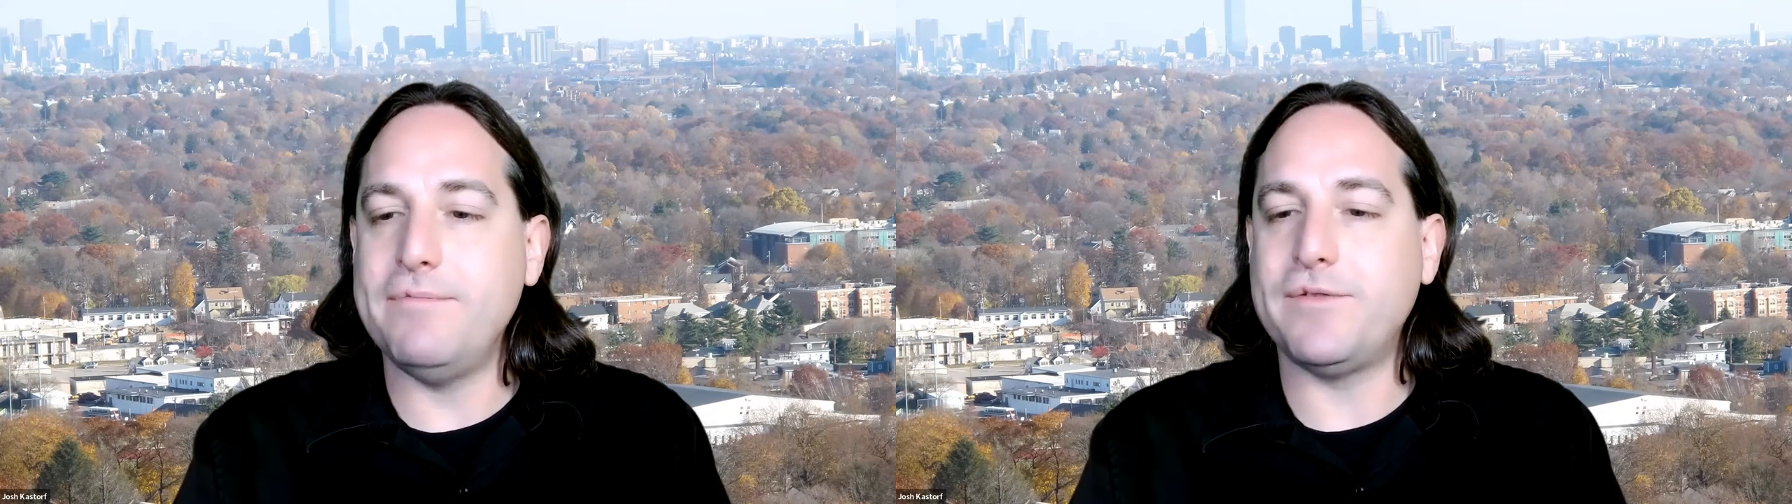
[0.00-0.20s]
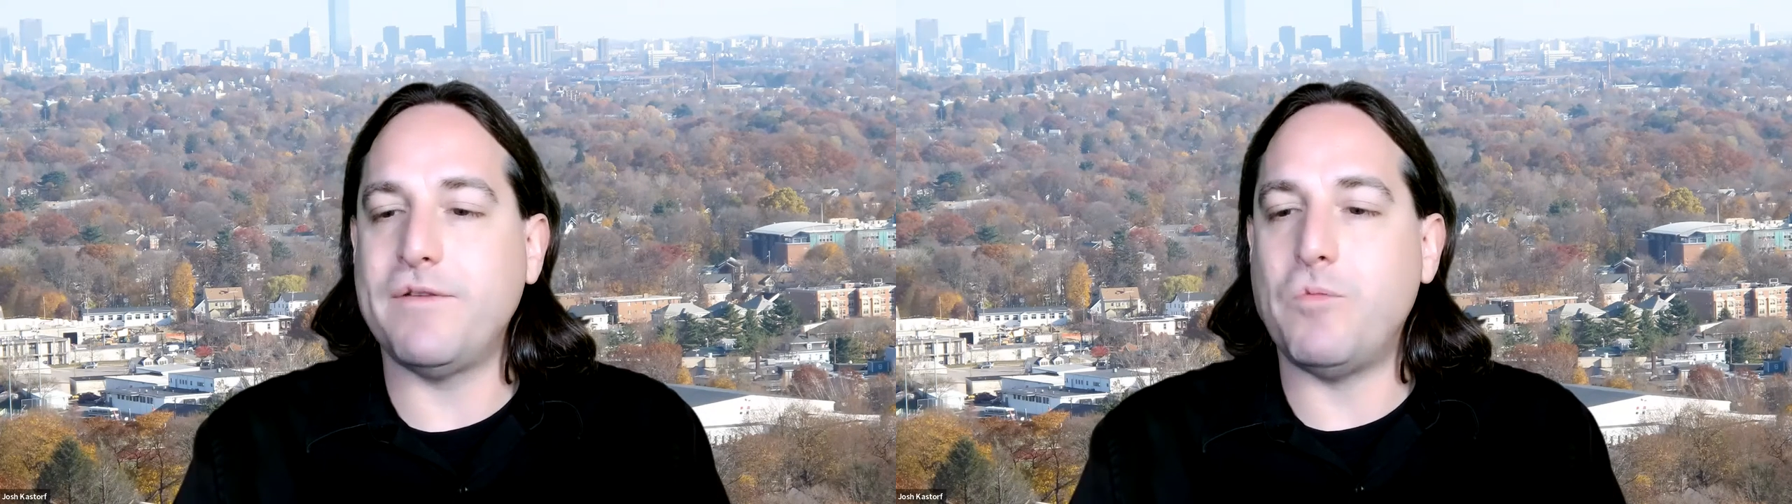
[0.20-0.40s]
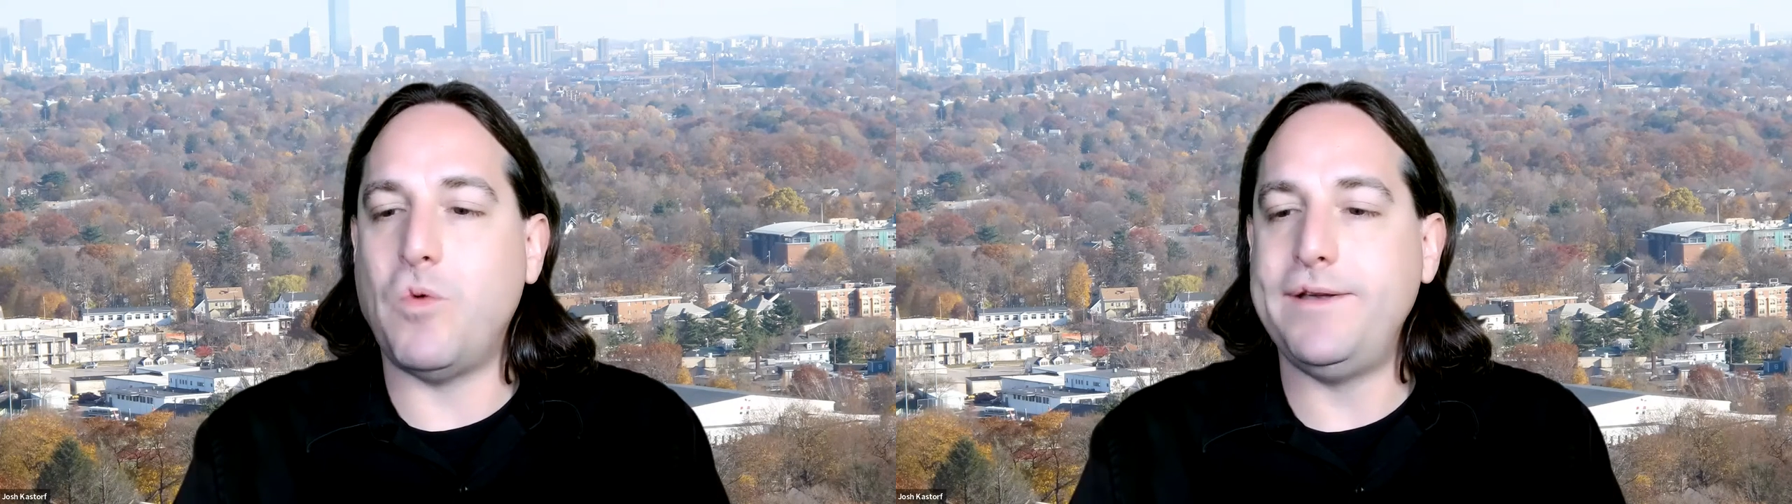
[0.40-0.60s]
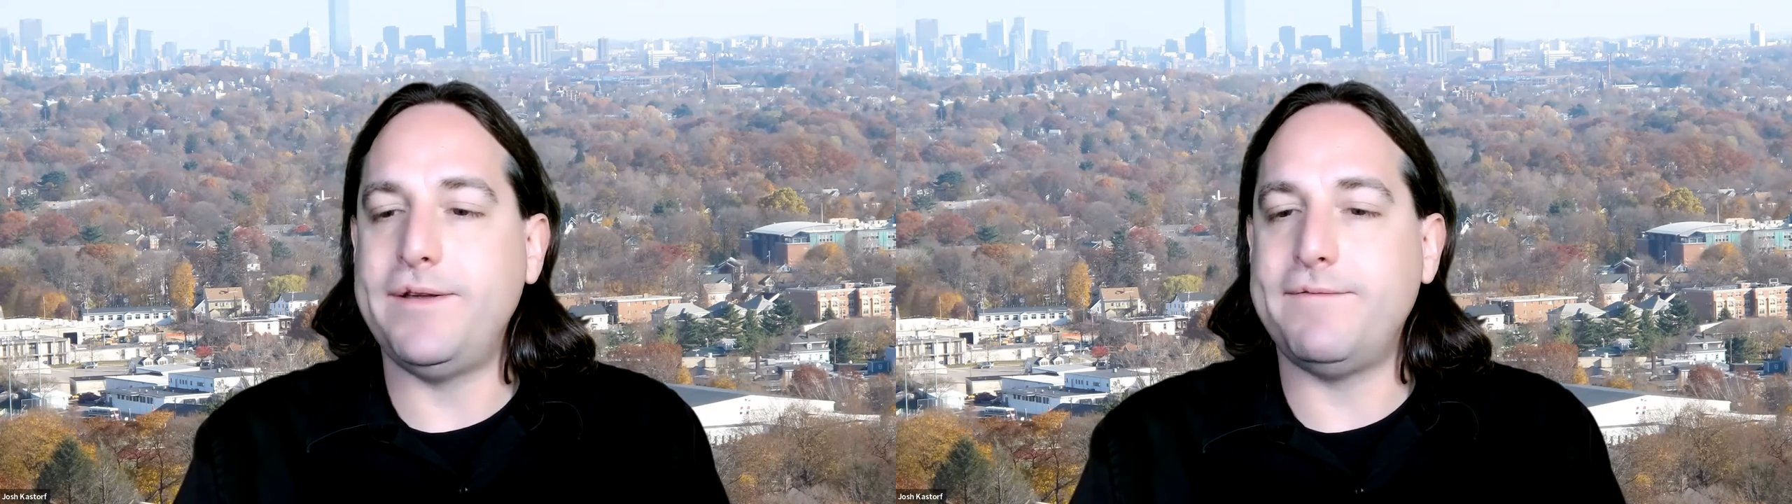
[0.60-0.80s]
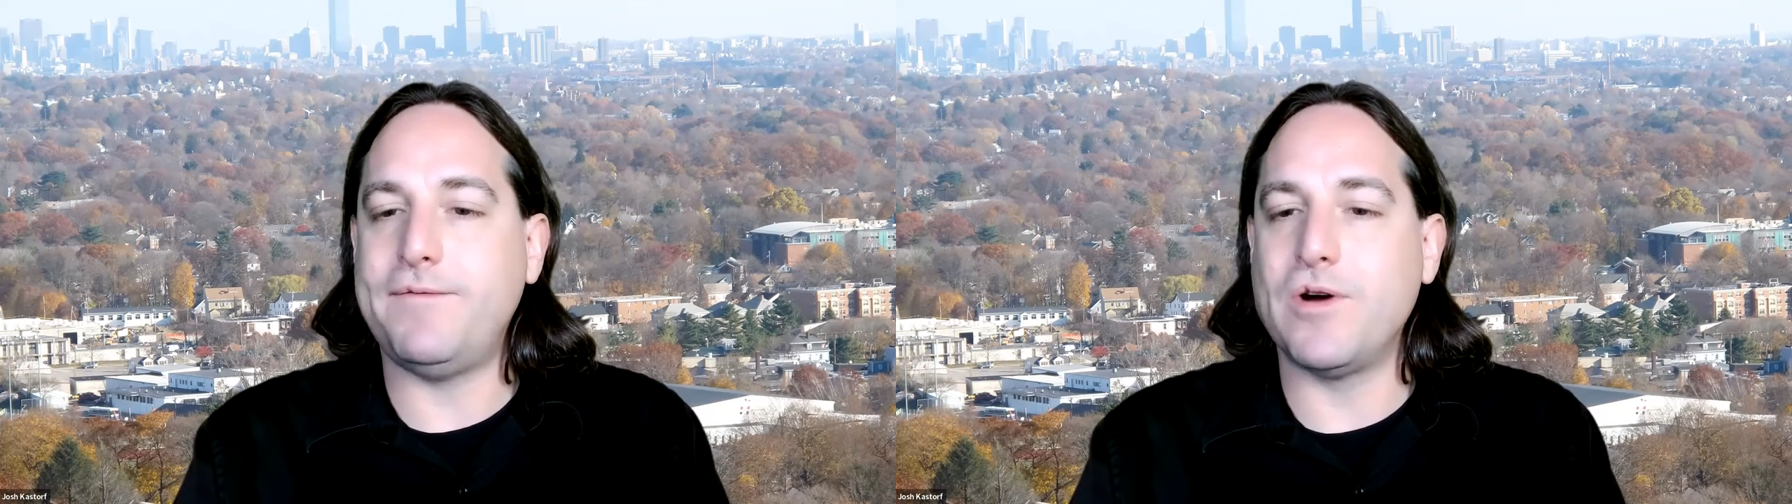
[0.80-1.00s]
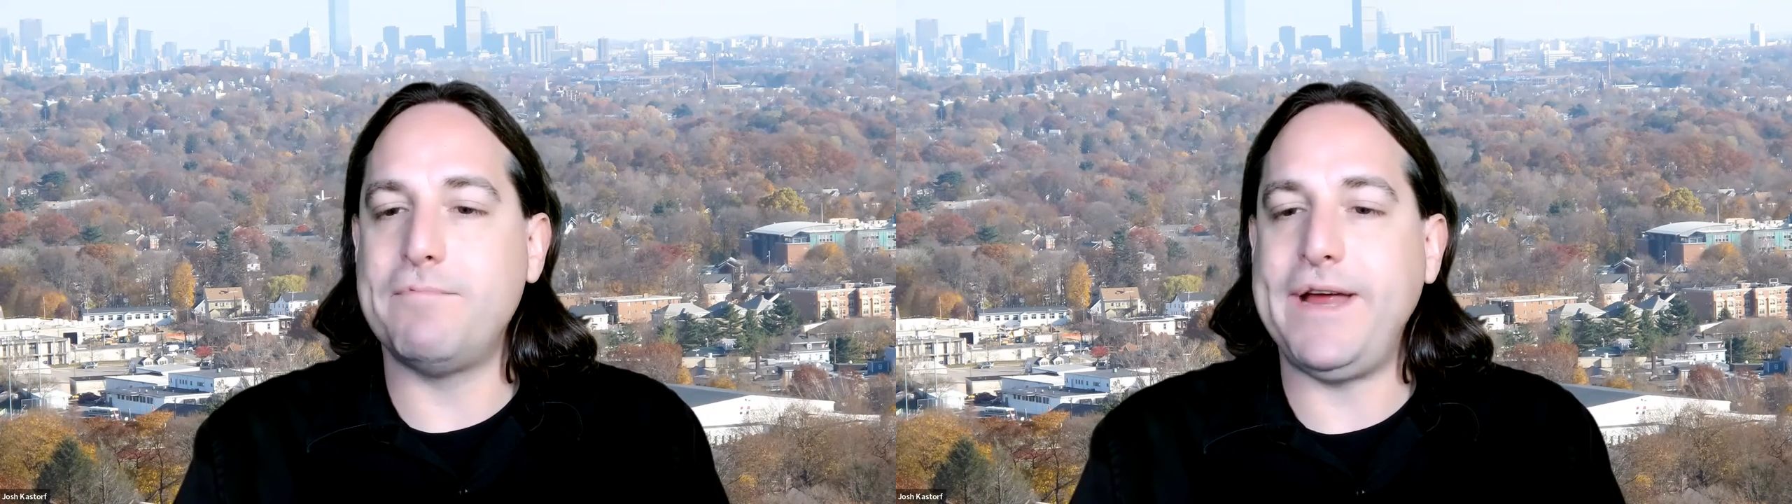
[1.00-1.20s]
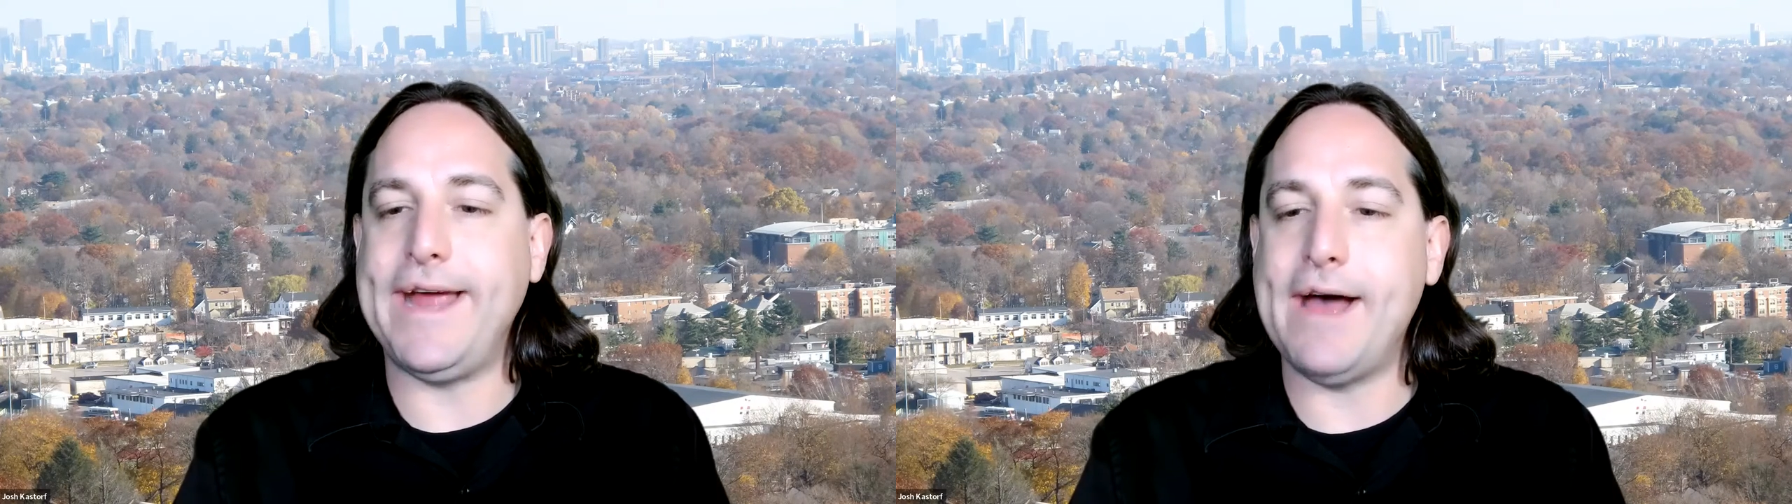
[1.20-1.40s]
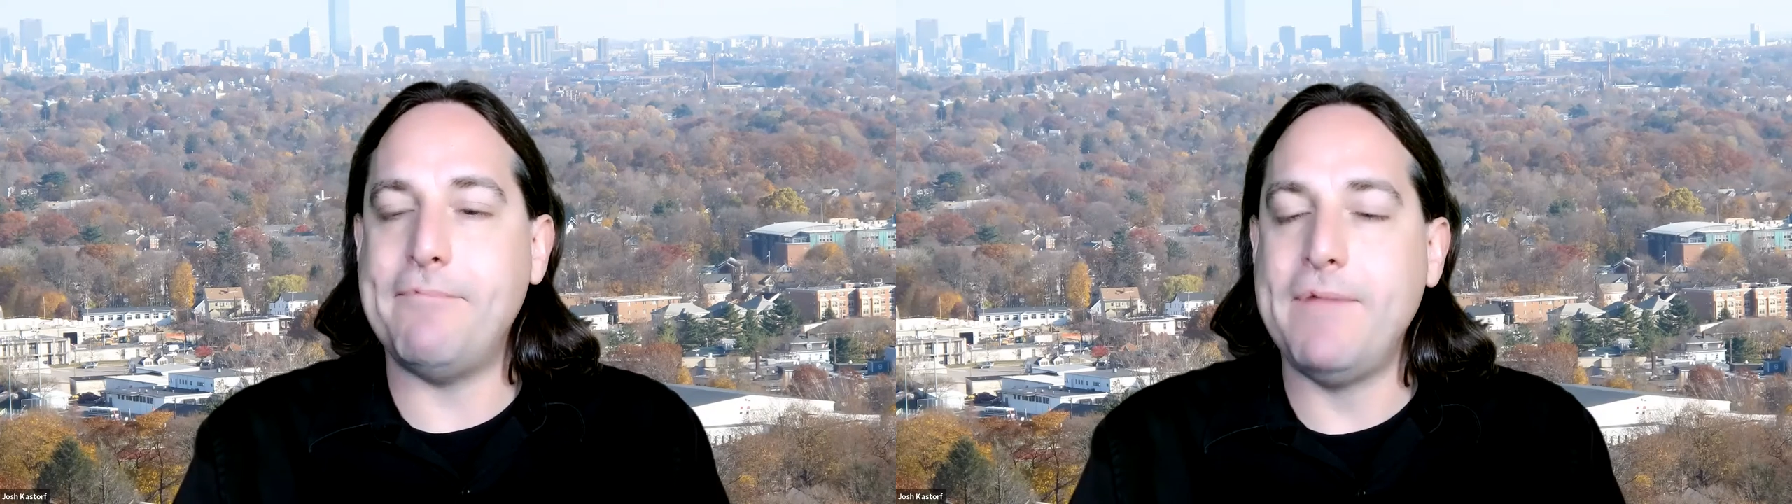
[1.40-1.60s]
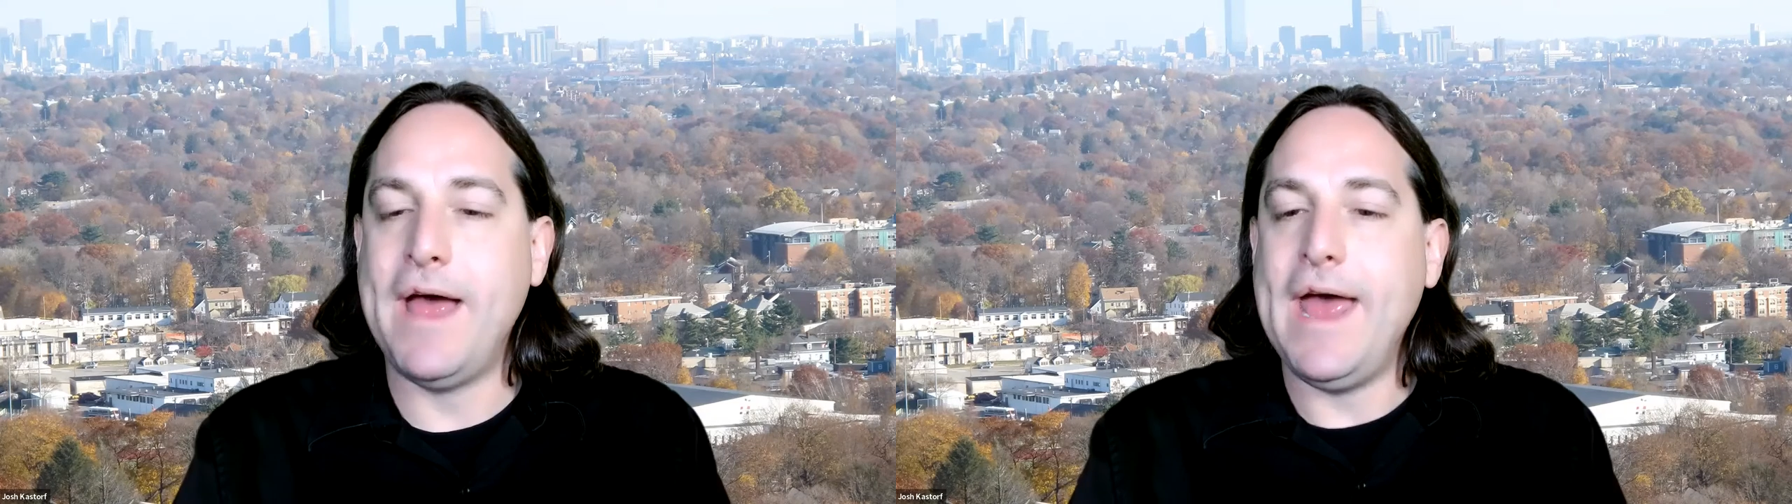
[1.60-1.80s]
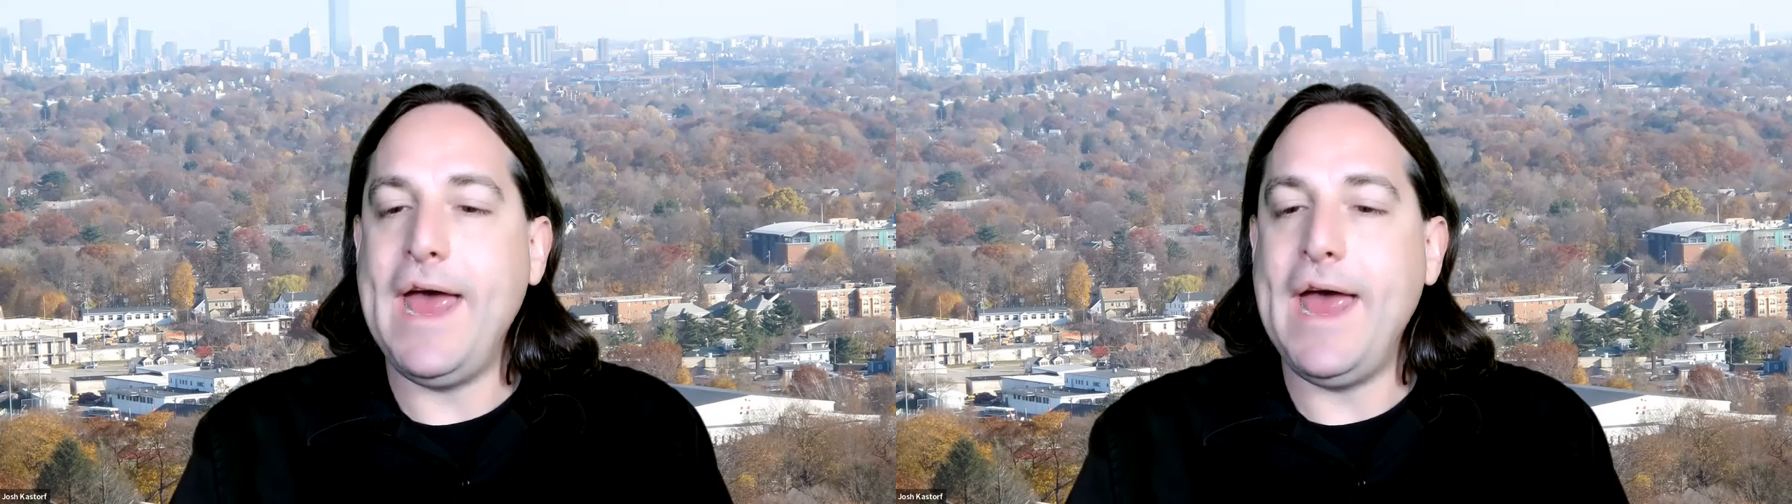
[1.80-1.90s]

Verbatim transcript: That's from 1 to 4 p.m.